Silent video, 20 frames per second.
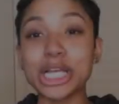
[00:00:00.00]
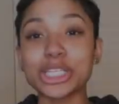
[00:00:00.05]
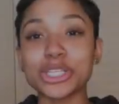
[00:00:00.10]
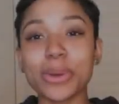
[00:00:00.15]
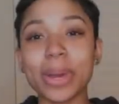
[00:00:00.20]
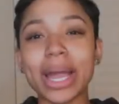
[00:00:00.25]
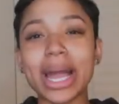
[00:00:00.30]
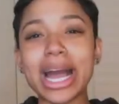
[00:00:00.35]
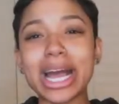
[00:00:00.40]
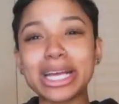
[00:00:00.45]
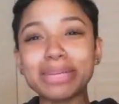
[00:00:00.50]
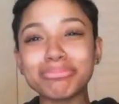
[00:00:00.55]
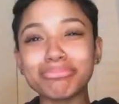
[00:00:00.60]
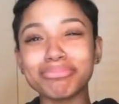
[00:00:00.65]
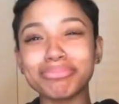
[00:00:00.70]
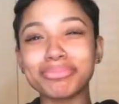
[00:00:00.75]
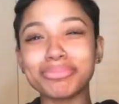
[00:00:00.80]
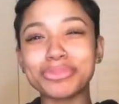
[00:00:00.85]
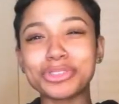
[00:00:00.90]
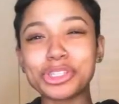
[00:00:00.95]
So I
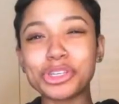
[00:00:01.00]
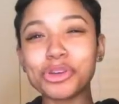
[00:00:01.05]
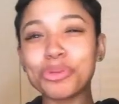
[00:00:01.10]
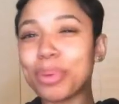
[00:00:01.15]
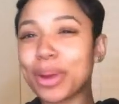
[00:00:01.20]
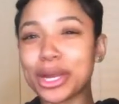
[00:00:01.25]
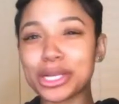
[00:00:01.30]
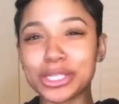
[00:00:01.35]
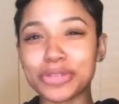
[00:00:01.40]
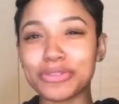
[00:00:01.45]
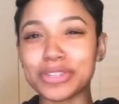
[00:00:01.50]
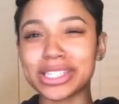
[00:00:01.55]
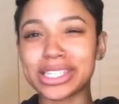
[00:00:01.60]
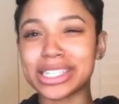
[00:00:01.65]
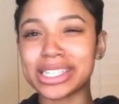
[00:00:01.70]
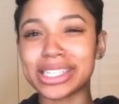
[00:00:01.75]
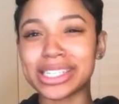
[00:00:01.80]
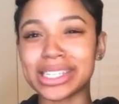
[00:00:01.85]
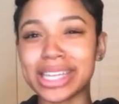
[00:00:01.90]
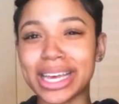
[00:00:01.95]
got two pairs of
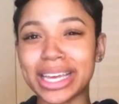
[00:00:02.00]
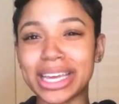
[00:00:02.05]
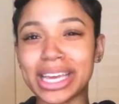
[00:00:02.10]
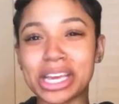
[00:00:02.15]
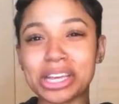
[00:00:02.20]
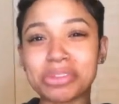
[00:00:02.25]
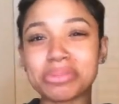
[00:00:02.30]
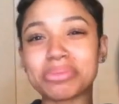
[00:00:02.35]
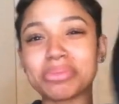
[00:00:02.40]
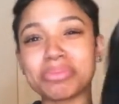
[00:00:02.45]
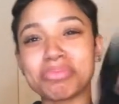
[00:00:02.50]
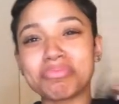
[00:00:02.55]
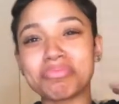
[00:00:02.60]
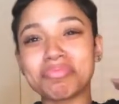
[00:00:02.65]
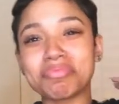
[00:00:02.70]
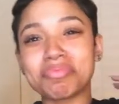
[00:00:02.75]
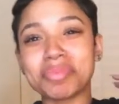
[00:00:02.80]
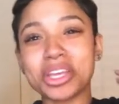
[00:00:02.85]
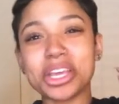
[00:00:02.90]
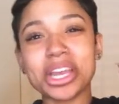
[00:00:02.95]
Adidas leggings.
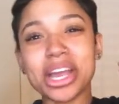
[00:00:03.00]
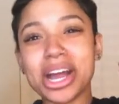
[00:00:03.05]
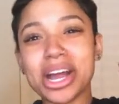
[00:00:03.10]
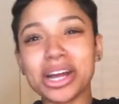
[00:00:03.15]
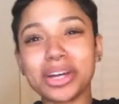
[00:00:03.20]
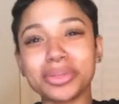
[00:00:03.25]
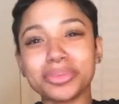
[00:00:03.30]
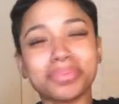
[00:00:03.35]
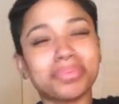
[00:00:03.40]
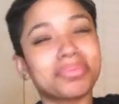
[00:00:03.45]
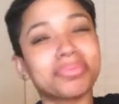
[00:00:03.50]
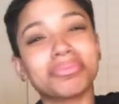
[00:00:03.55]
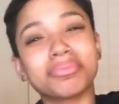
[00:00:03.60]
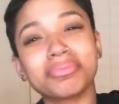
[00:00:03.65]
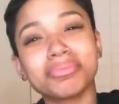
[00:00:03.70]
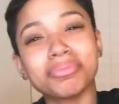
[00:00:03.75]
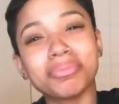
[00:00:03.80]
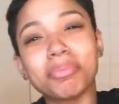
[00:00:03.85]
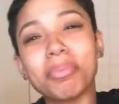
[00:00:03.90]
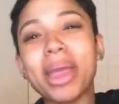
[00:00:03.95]
You know,
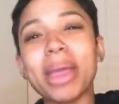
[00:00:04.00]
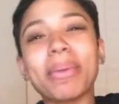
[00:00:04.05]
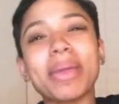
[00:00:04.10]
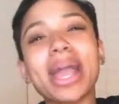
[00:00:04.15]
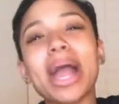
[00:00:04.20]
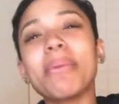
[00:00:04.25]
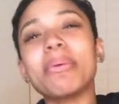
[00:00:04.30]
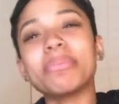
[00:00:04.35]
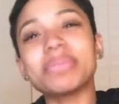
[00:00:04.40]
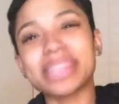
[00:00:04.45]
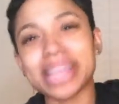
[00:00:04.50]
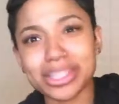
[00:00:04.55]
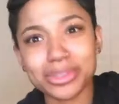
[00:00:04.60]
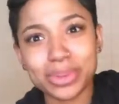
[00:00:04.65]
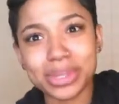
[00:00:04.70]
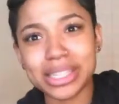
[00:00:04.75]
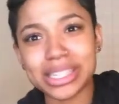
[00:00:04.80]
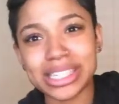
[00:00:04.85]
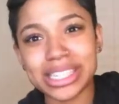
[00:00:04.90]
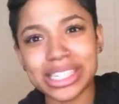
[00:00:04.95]
maybe I'm
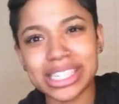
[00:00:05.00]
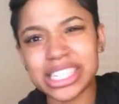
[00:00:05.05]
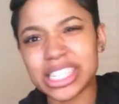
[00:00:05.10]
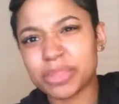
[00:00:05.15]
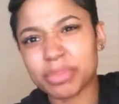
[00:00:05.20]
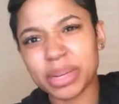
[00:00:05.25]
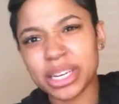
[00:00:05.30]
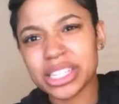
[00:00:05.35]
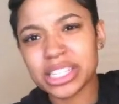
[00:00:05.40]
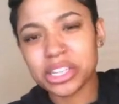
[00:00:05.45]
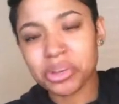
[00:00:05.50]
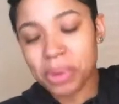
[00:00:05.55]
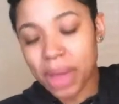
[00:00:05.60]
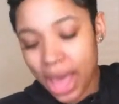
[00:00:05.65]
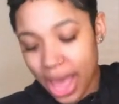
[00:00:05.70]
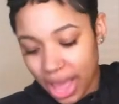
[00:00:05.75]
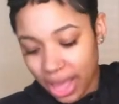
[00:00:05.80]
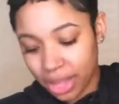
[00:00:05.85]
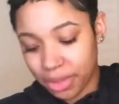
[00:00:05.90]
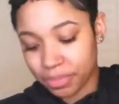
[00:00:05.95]
obsessed with Adidas, but it's
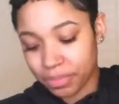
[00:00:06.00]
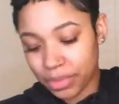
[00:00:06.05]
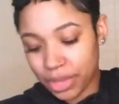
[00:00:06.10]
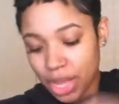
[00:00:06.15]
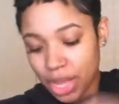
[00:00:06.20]
okay.